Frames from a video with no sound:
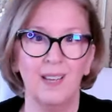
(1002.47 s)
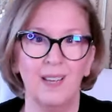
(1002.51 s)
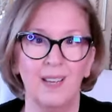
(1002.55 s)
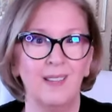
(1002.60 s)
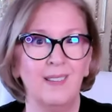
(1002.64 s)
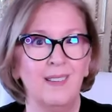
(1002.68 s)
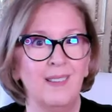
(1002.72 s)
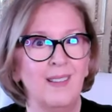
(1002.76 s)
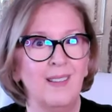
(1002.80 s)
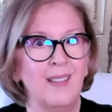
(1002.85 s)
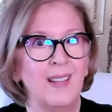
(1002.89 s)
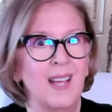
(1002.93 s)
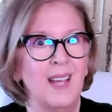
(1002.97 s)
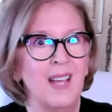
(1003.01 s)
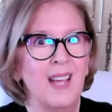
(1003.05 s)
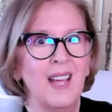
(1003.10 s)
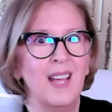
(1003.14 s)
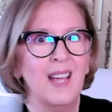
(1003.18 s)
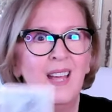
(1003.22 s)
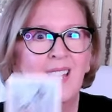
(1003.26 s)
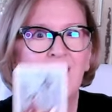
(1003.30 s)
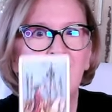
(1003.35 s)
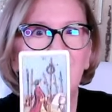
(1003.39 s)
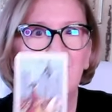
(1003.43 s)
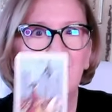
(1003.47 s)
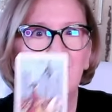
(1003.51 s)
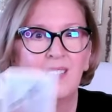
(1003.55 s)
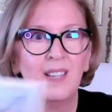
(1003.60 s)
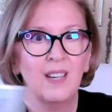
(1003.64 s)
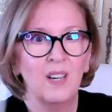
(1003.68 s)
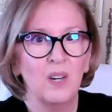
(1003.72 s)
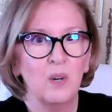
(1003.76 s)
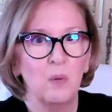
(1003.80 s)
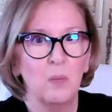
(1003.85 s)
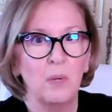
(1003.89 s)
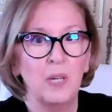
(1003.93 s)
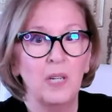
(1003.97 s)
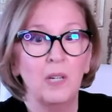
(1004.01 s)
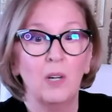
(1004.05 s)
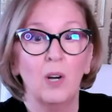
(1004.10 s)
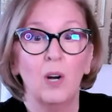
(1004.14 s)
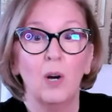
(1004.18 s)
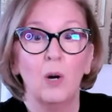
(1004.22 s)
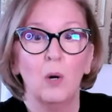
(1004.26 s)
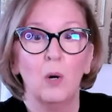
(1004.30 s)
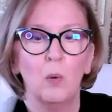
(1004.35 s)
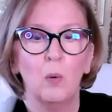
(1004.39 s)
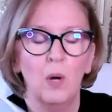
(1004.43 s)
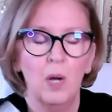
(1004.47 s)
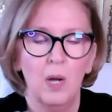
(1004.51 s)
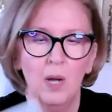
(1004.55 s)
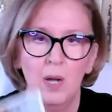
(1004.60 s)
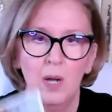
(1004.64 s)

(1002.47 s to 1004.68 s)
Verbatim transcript: And then there we go.